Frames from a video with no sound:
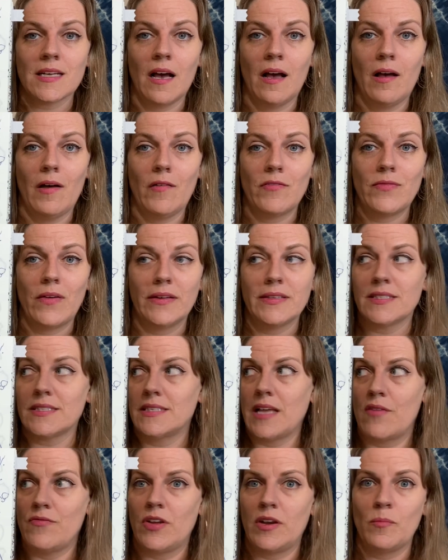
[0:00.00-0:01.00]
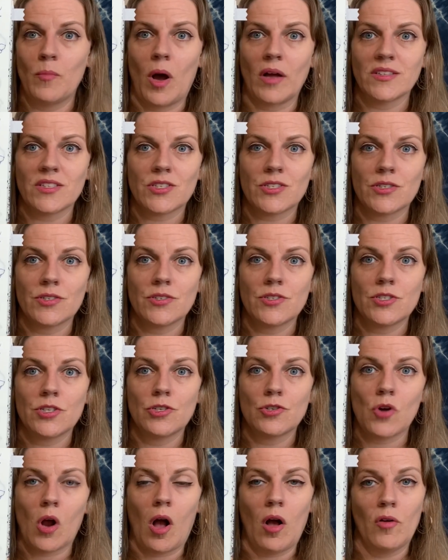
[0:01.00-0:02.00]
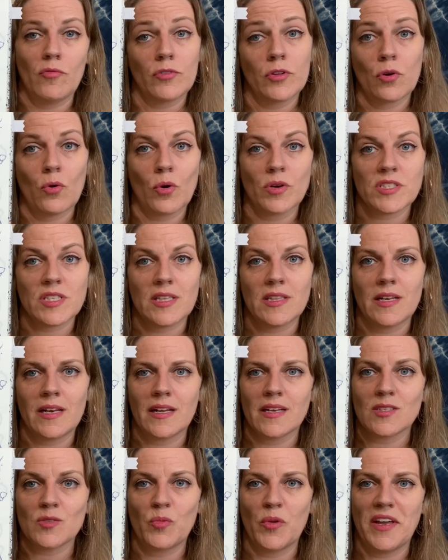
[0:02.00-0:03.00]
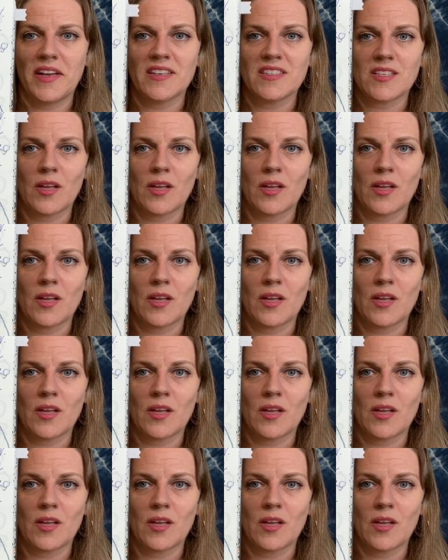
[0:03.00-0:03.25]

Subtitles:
of 7 monsters to draw over the course of the next week.